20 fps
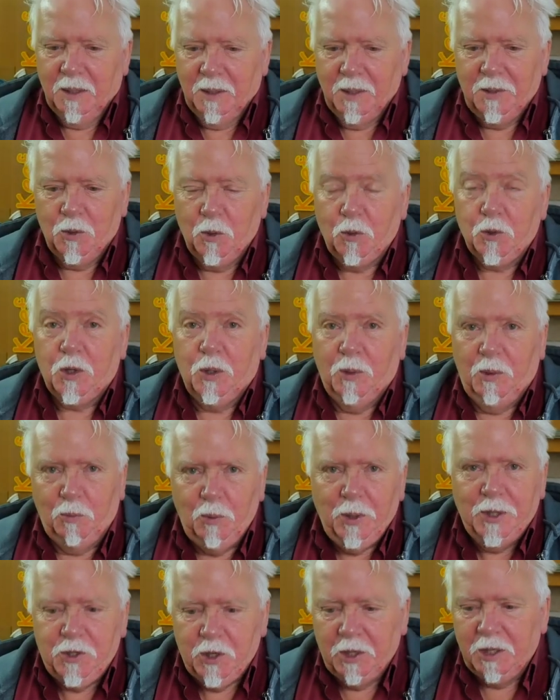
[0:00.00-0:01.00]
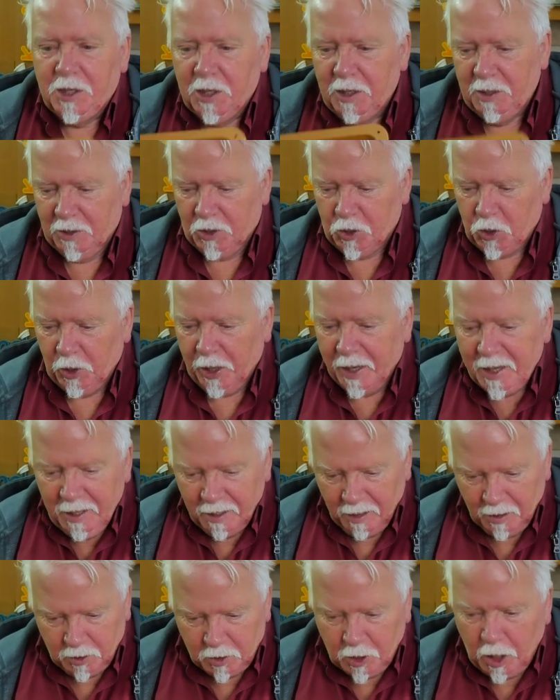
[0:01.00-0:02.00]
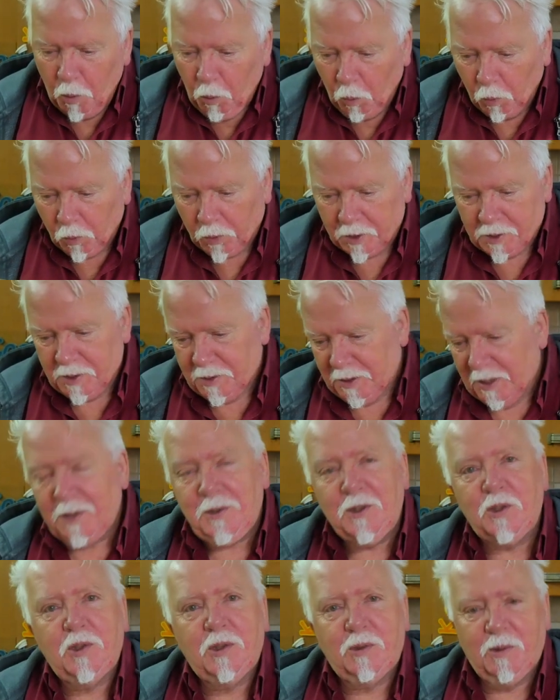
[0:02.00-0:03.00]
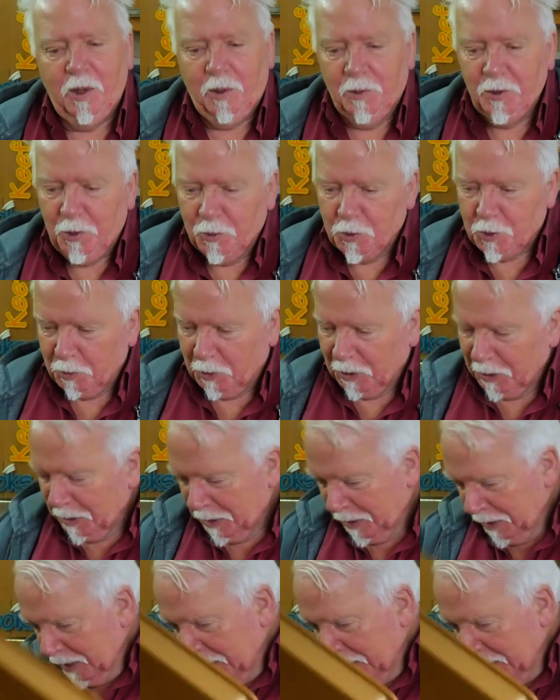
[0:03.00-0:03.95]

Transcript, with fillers: There's also a rigid tray. Gold, that's unusual.